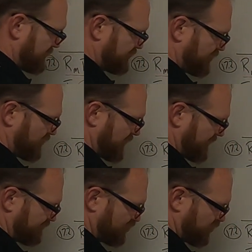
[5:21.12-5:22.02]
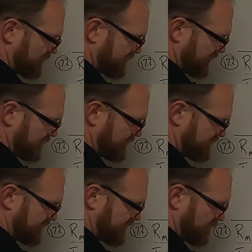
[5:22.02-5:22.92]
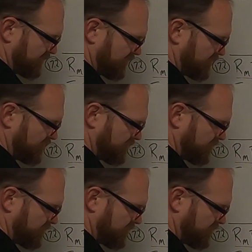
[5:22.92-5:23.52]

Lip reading: So I have 20 TW